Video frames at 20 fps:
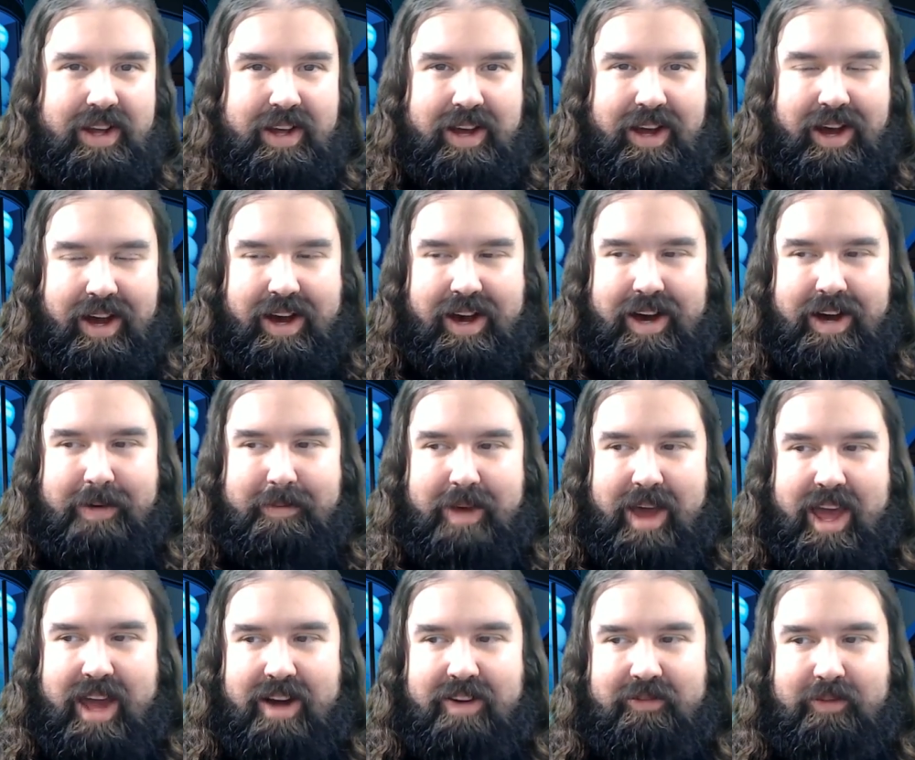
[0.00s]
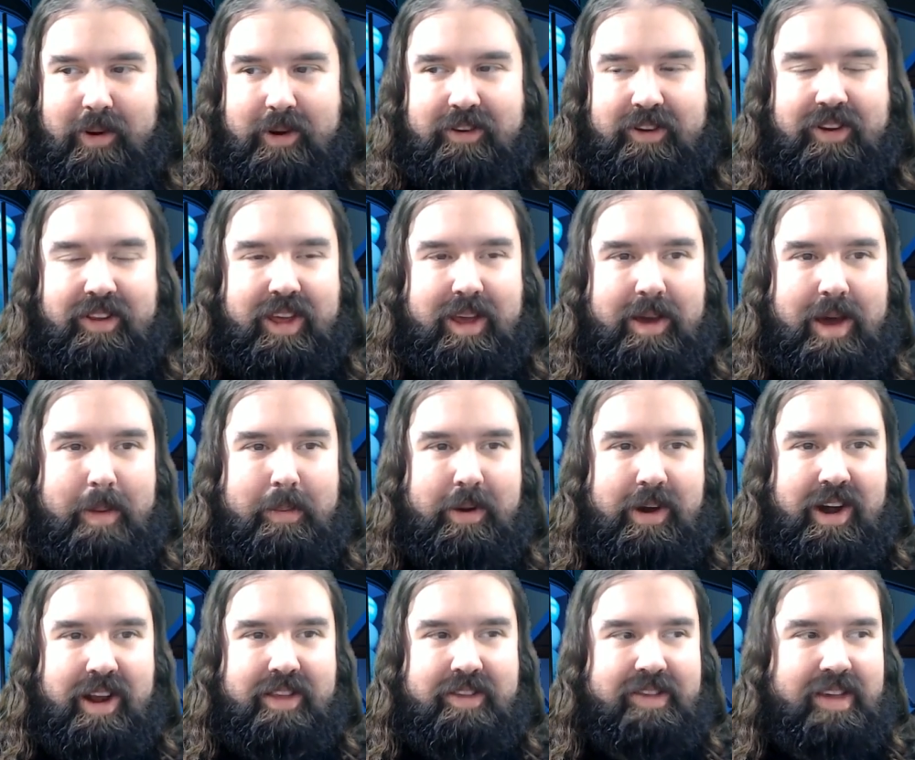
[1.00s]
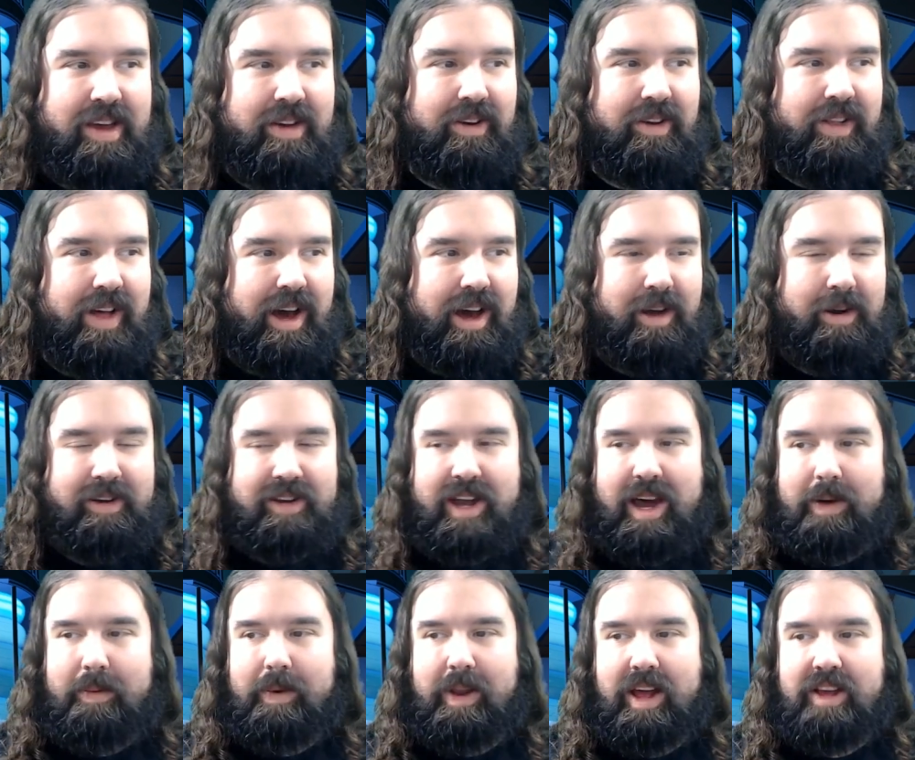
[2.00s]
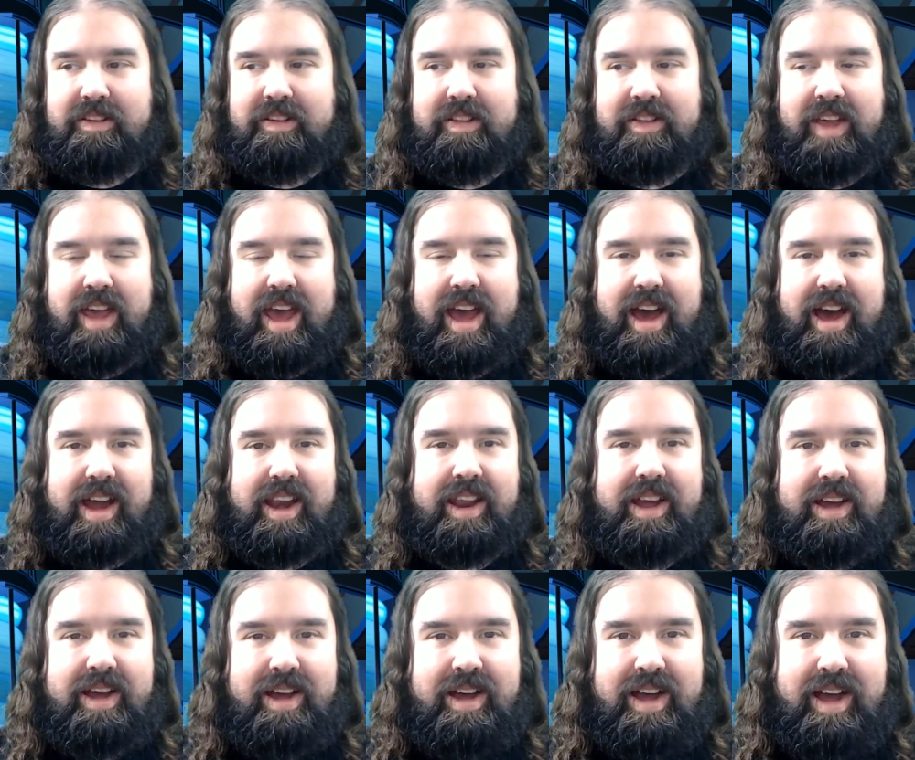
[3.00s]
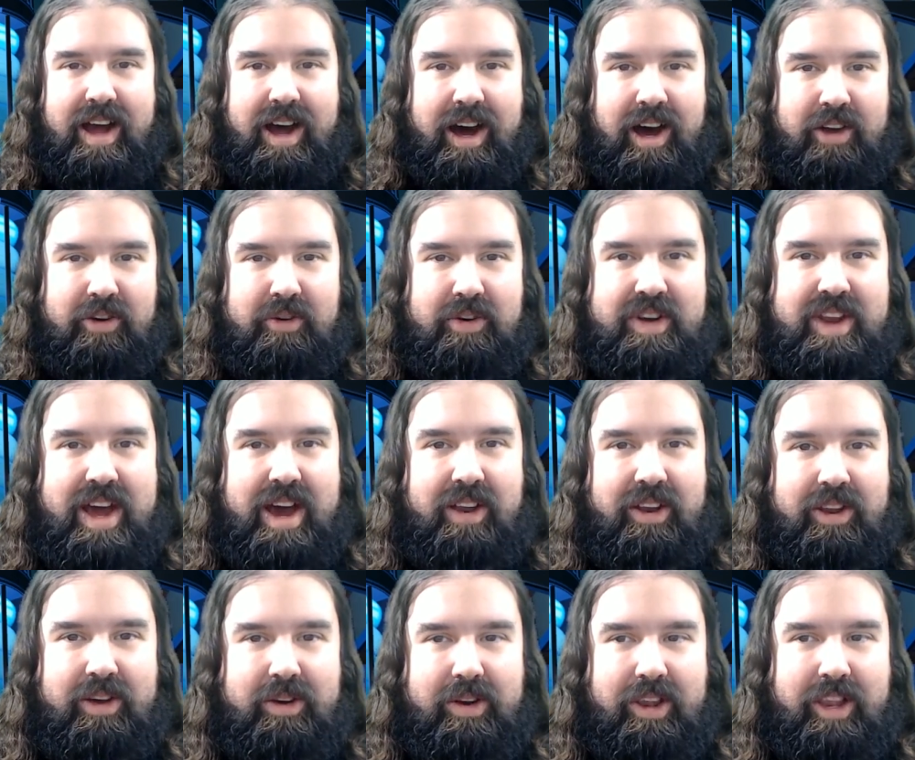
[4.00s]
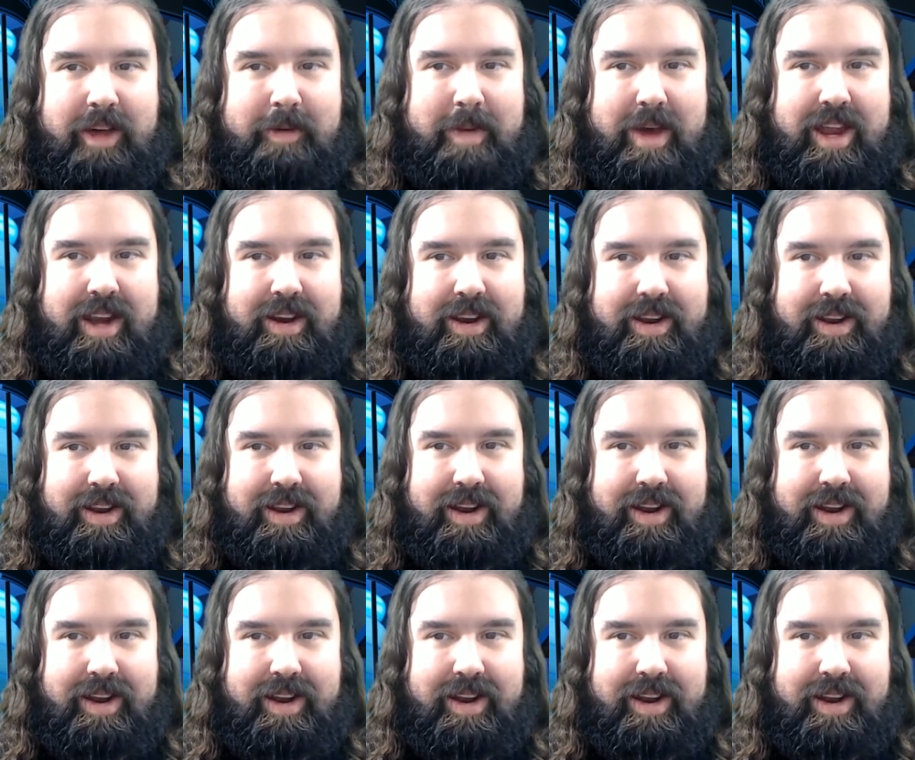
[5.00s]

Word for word: Um, and unfortunately, I put it on SoundCloud, not realizing they had a hundred download limit.